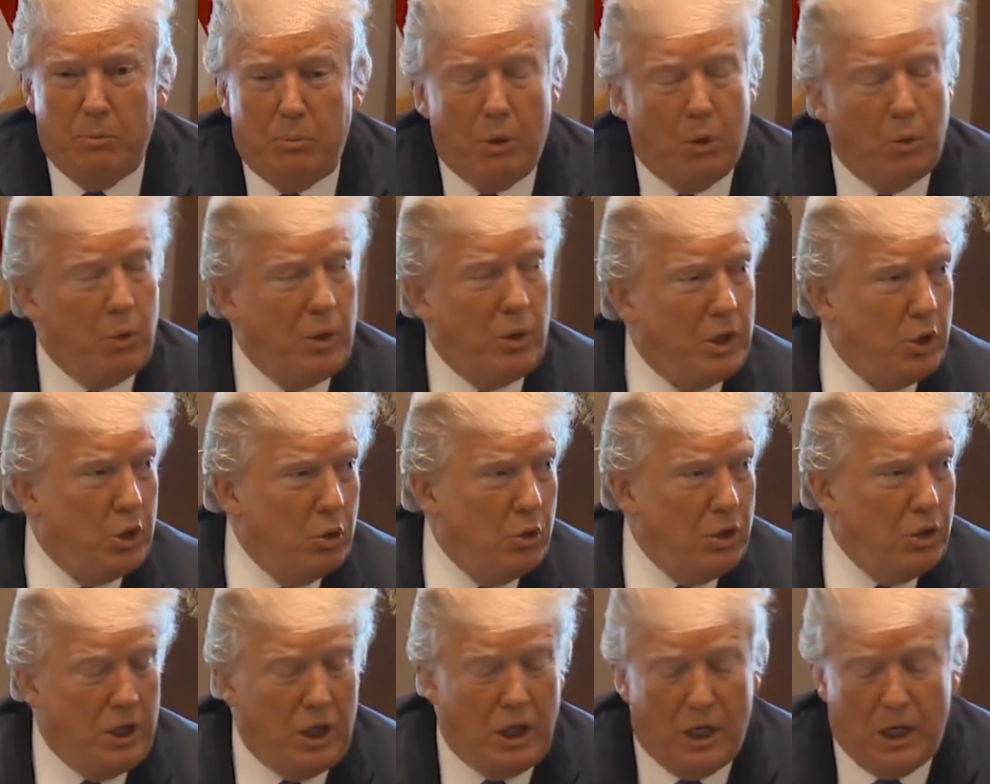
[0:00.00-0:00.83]
But we
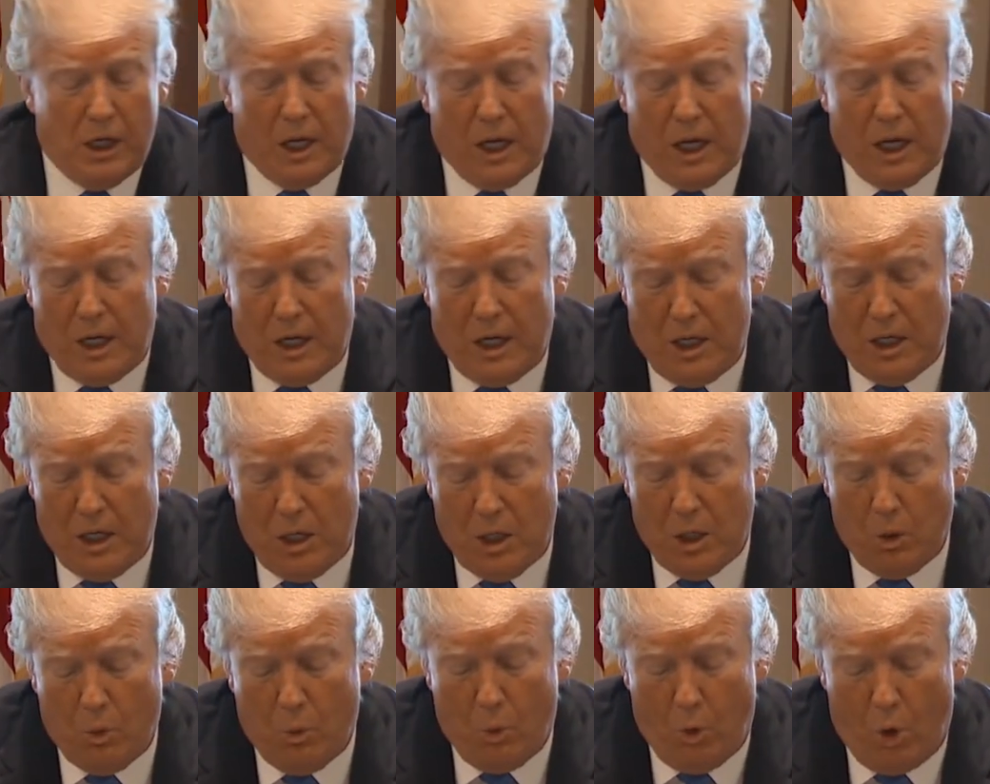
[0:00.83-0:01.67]
do need a
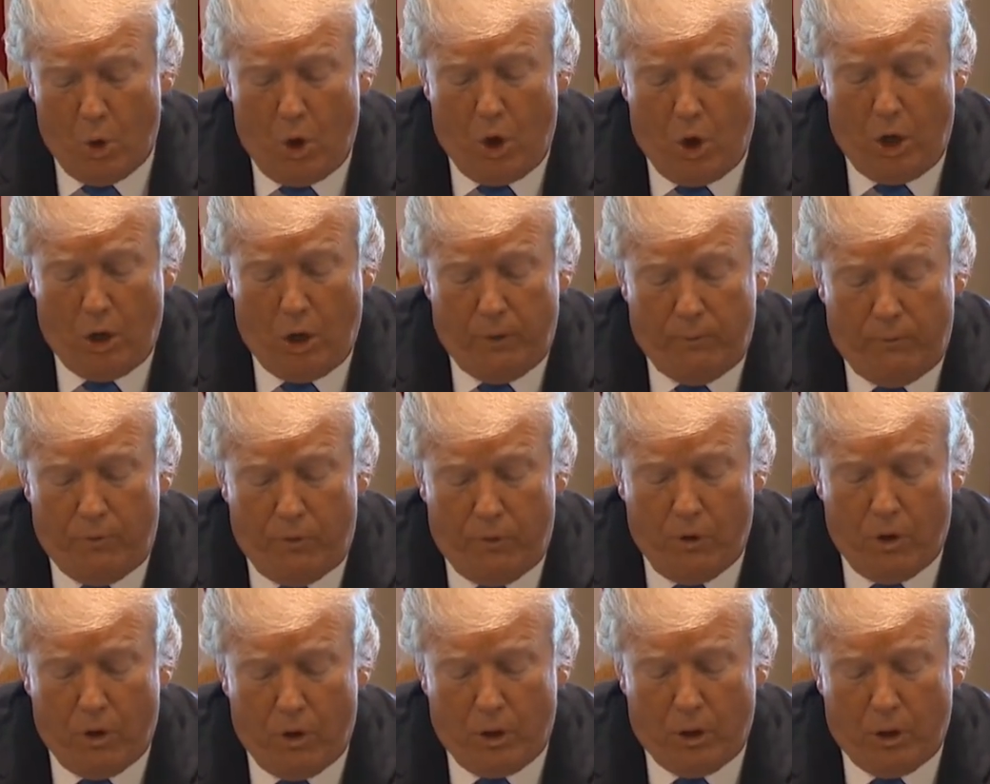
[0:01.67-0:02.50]
wall
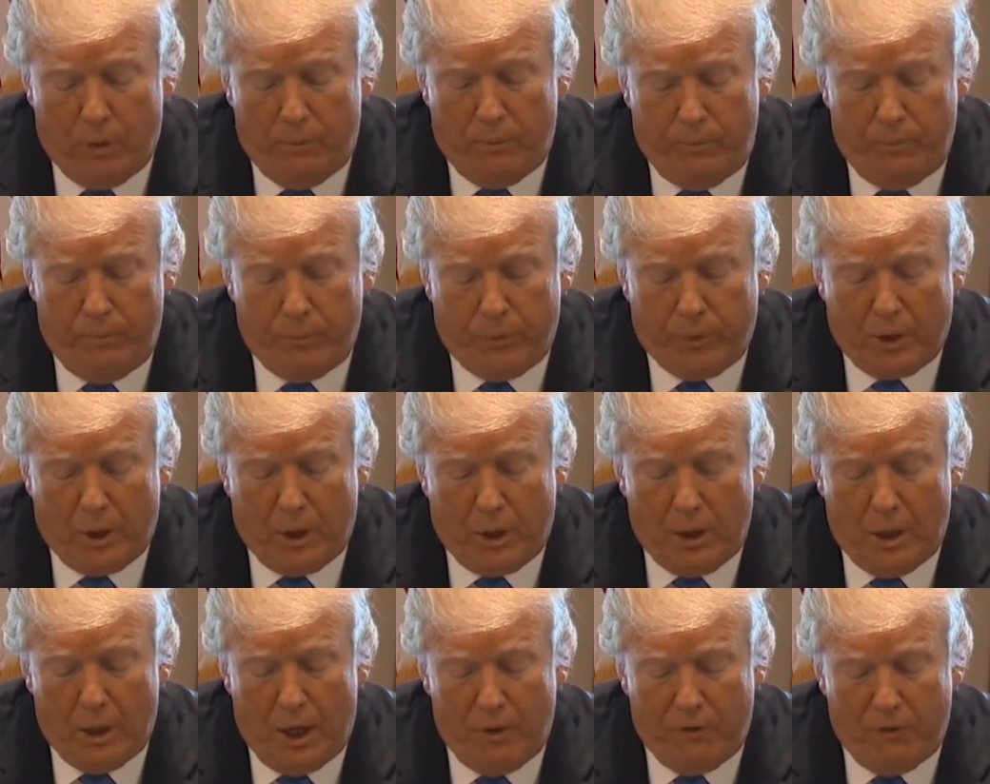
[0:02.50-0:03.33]
for
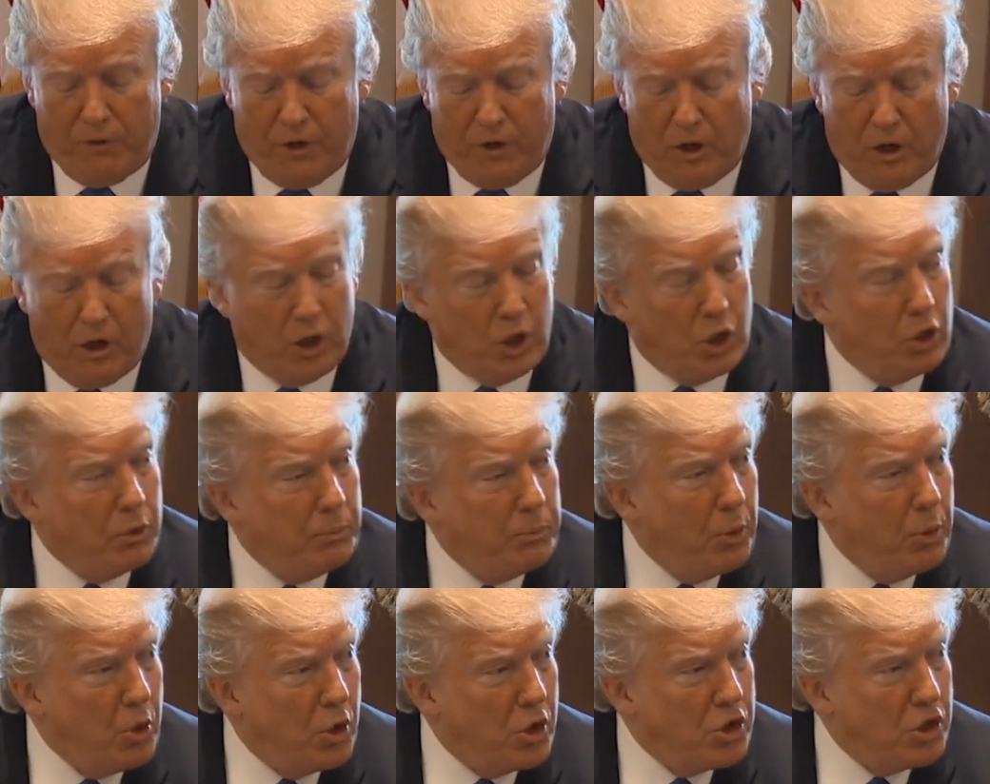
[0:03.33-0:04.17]
a fairly
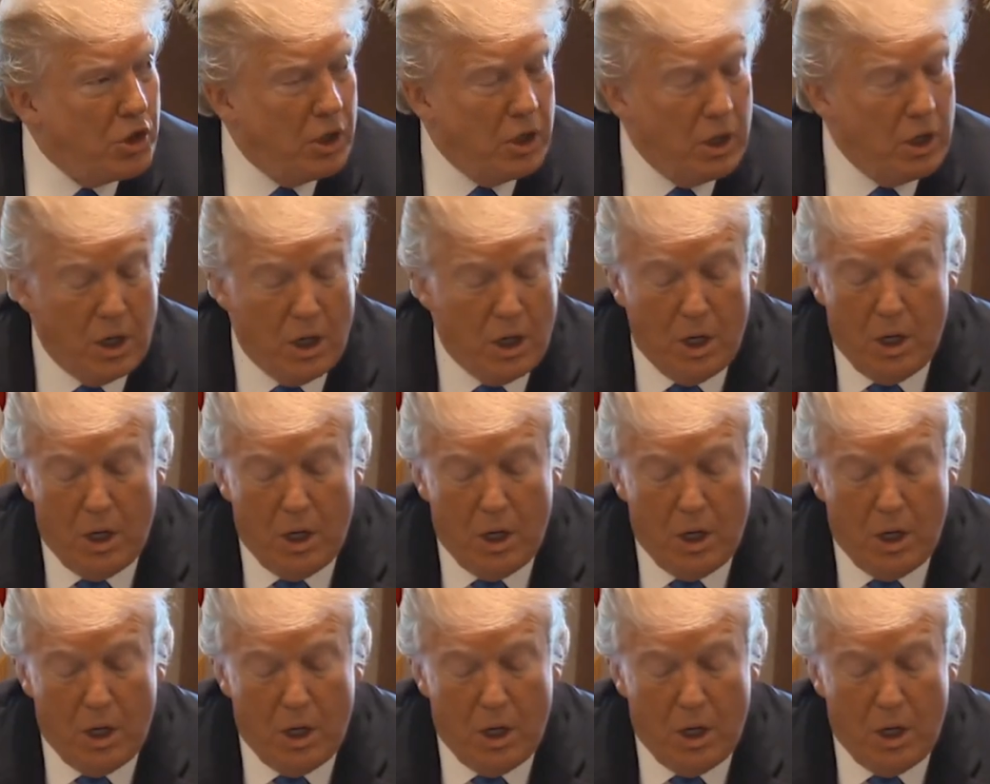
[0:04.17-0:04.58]
good portion.